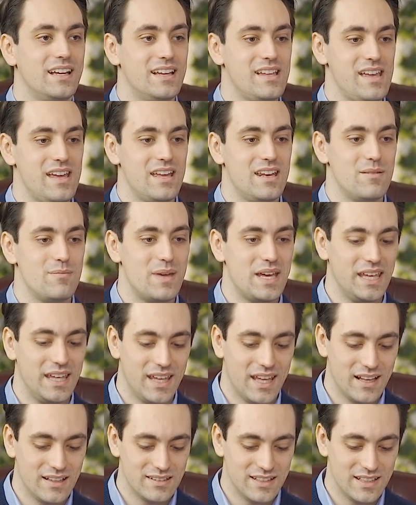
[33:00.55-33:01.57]
in
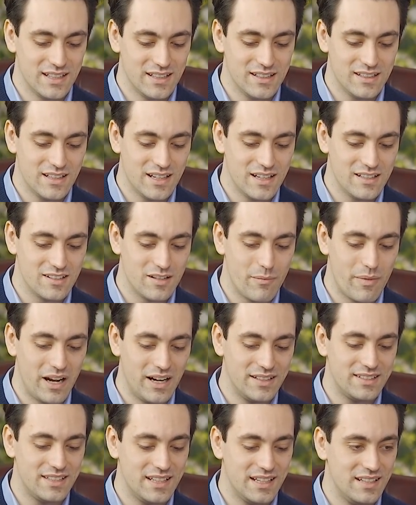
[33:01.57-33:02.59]
making its
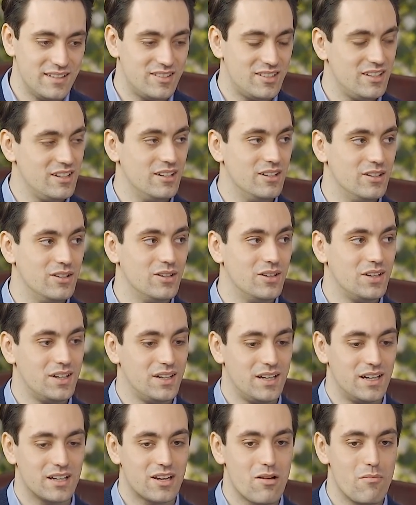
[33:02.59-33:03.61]
ability to
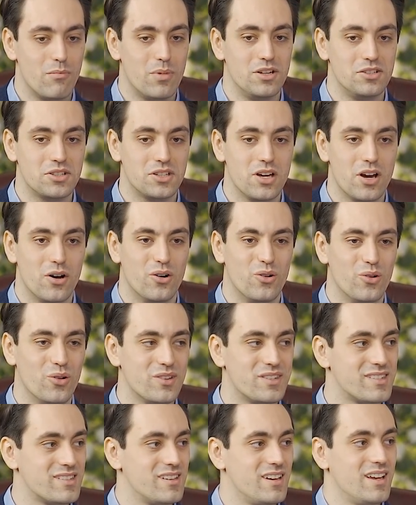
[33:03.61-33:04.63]
accomplish
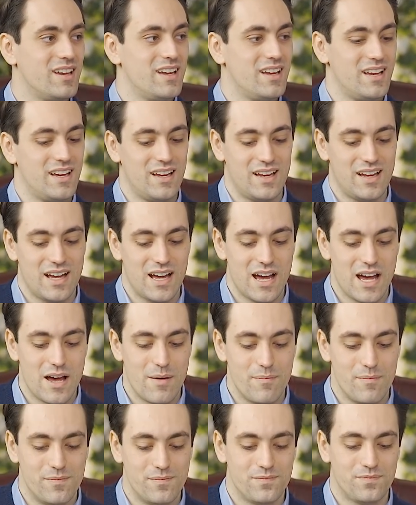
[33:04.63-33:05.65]
goals
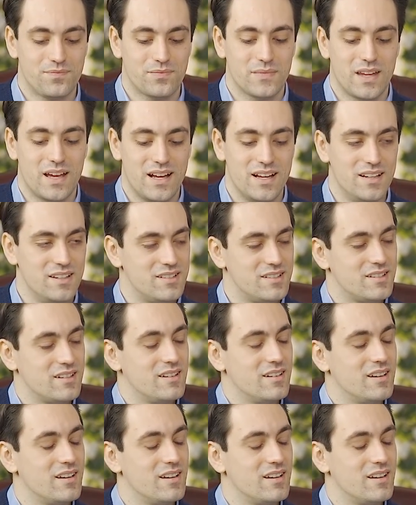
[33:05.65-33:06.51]
as